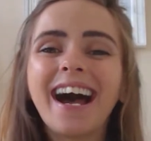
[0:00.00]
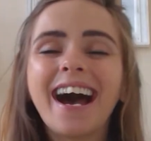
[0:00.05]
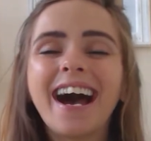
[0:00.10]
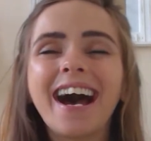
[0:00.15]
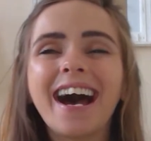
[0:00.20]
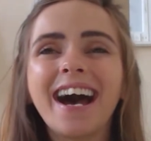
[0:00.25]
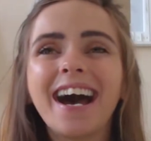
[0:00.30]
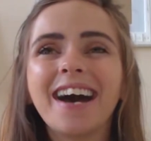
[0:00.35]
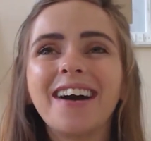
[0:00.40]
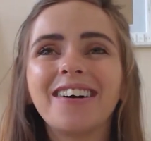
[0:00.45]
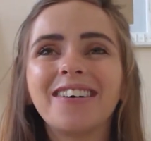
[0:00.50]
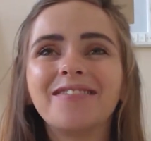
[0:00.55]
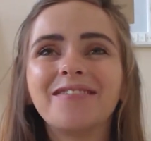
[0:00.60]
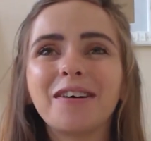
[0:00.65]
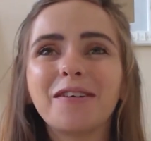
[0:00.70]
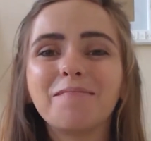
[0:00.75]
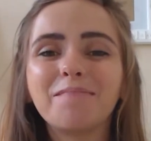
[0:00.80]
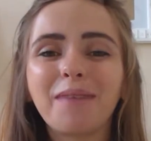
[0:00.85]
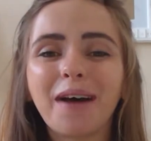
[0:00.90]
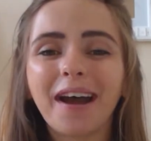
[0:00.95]

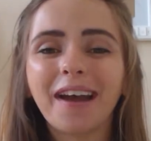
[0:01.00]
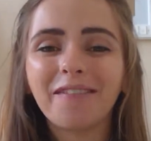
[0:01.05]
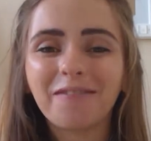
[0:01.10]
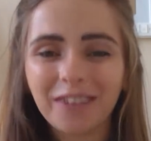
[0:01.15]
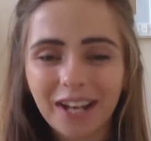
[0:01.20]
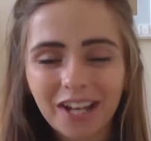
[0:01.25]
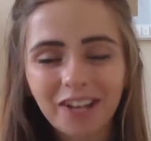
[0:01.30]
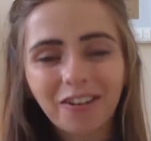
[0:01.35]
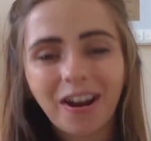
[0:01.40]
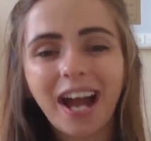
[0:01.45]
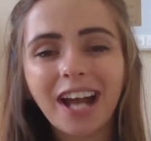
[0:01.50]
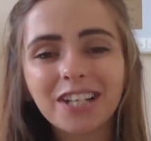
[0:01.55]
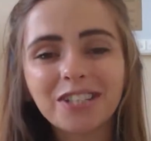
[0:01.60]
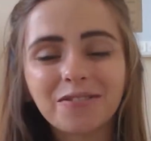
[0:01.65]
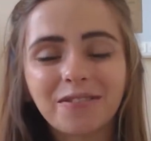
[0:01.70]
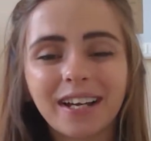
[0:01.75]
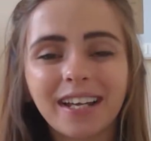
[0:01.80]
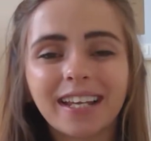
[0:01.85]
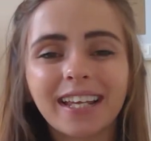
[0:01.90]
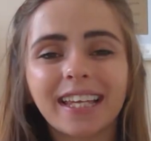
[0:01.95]
Um, but when I
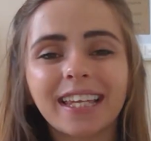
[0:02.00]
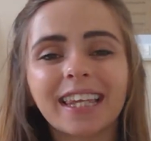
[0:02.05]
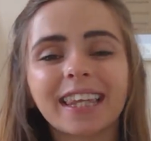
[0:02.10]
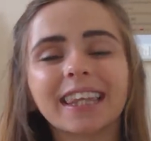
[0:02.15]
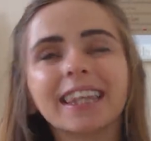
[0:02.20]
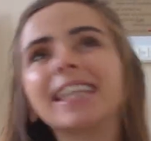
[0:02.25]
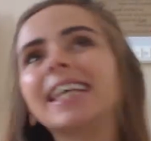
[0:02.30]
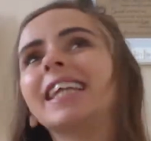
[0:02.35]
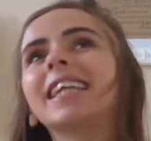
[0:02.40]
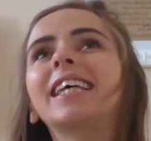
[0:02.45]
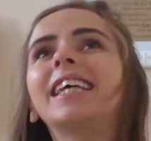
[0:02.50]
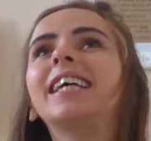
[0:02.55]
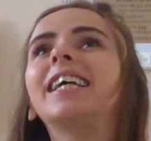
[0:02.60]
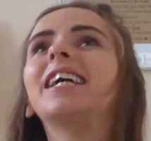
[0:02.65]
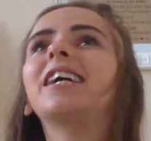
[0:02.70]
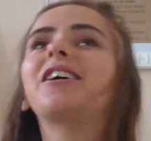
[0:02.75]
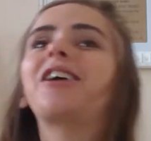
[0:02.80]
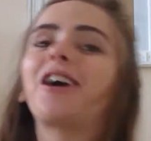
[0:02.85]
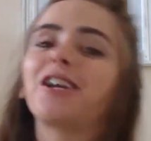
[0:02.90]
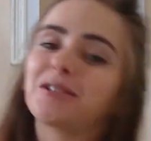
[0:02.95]
graduated,
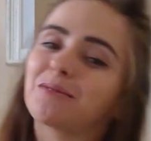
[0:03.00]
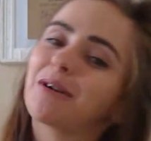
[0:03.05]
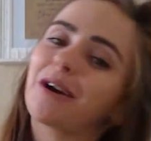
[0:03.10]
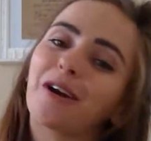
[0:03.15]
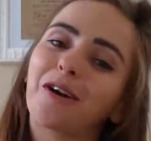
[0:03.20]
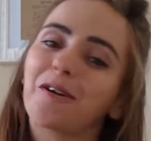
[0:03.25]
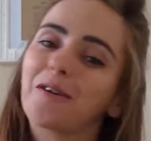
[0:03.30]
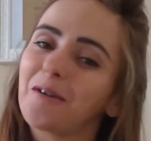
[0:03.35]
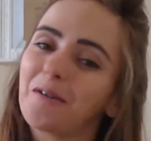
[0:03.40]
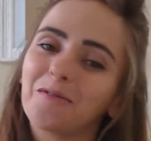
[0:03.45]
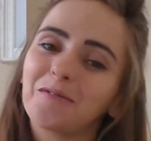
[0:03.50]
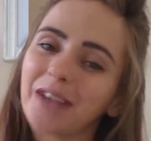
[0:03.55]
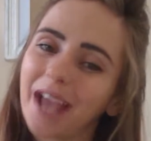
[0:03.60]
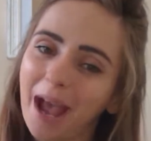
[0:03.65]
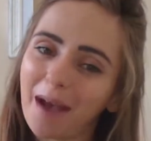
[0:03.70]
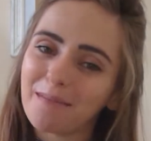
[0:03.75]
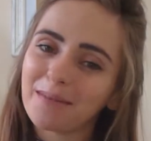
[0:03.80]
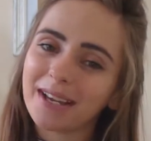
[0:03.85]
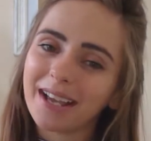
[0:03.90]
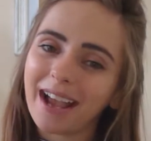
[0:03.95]
Lily got to wear her own
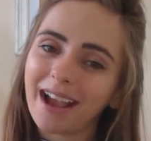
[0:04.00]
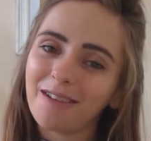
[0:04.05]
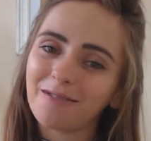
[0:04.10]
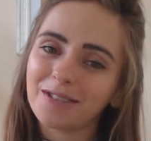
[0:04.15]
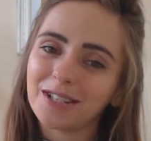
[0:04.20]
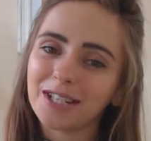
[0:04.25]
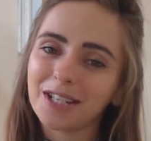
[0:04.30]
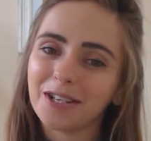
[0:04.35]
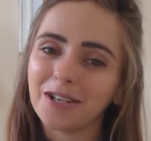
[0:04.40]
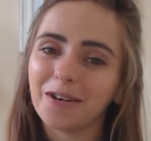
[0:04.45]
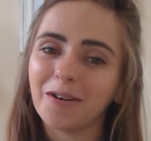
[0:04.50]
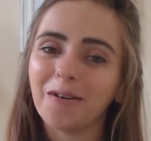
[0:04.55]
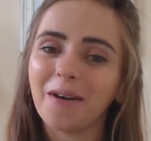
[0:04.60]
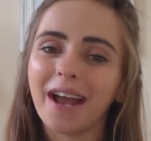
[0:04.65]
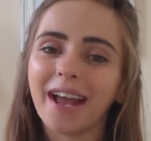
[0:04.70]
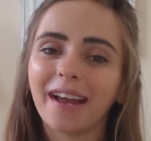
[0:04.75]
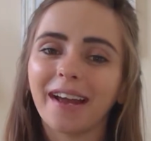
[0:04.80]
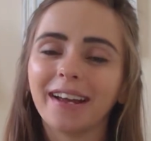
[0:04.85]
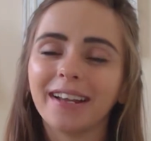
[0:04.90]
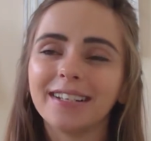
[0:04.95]
cap and gown too.
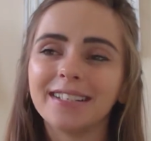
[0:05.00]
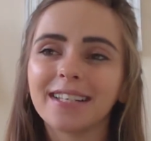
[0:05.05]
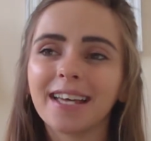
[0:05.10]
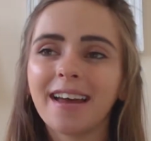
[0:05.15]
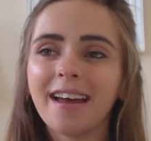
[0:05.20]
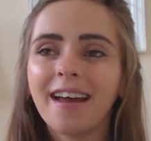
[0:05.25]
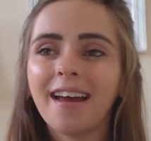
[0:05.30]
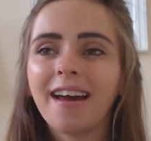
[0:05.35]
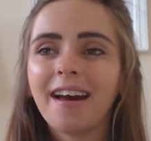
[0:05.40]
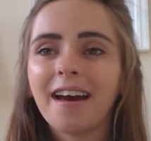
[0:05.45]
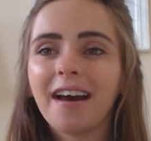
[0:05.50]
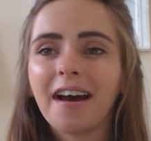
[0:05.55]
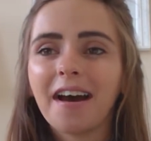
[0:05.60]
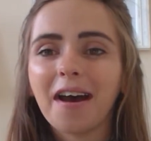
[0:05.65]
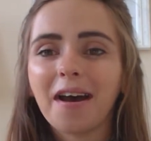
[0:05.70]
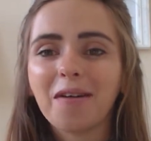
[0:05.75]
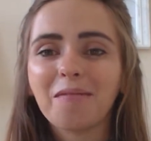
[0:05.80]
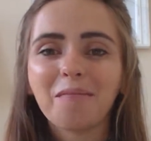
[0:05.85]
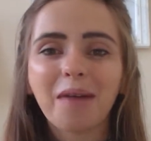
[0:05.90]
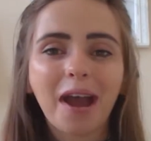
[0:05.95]
And
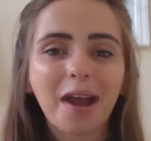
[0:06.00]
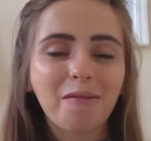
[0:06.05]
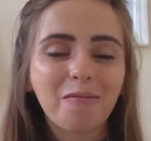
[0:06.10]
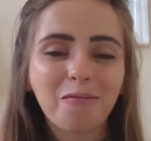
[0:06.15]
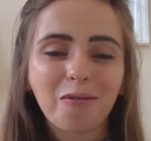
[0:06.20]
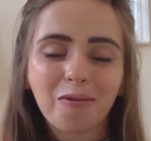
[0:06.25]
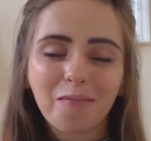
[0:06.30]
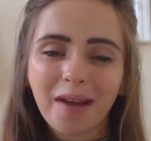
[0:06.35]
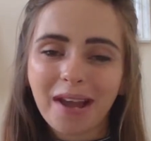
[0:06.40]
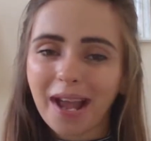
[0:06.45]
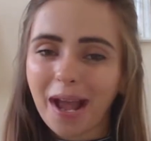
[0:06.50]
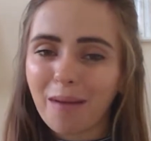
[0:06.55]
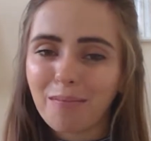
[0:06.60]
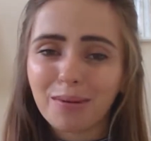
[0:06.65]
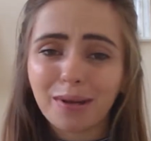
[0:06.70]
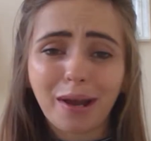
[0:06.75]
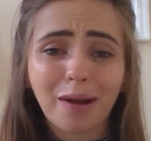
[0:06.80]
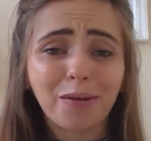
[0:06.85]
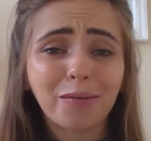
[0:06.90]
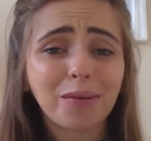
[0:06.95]
um, I wore my cap
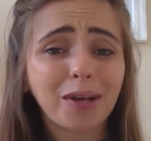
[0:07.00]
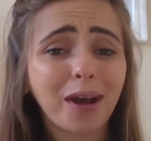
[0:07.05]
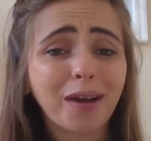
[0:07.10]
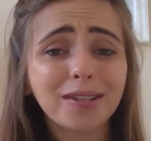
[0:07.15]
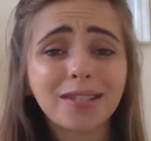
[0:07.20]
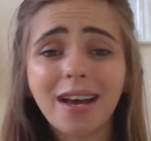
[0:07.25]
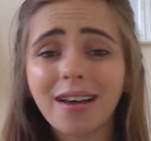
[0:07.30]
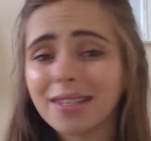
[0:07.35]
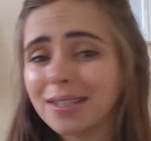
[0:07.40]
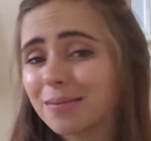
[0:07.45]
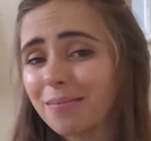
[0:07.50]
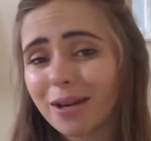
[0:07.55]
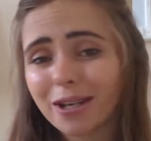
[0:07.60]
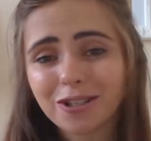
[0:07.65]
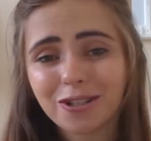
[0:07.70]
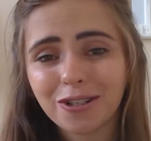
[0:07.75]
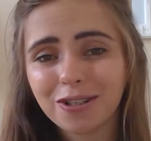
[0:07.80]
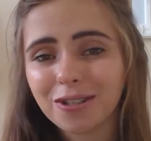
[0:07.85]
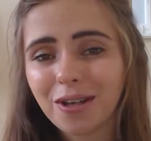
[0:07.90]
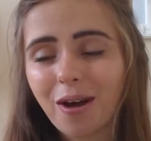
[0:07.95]
and gown and we got tons of
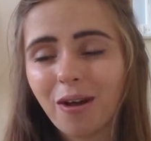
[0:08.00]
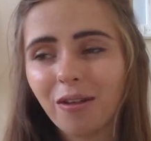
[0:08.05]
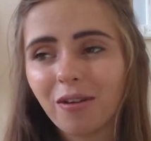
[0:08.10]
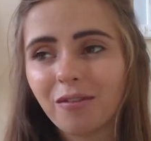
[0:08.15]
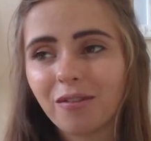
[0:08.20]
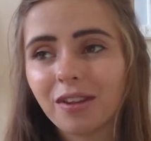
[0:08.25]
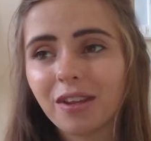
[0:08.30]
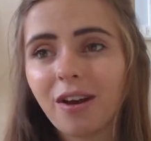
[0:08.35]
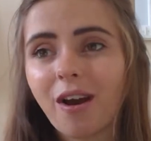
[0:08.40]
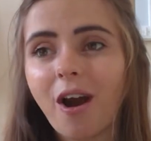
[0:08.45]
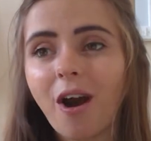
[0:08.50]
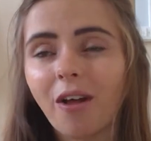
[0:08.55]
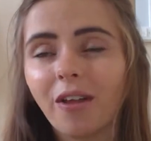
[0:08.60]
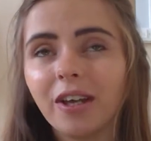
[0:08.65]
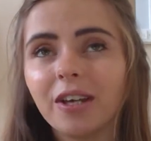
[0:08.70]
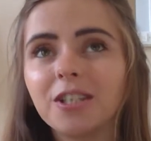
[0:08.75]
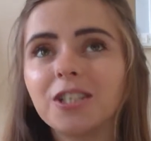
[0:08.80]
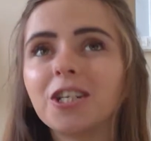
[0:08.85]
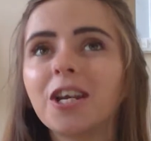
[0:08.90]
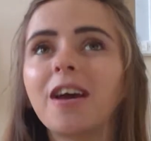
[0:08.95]
pictures all over the
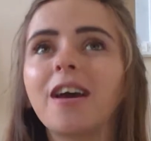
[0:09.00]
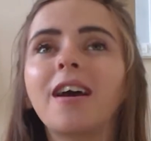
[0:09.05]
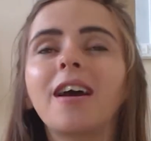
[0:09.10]
college.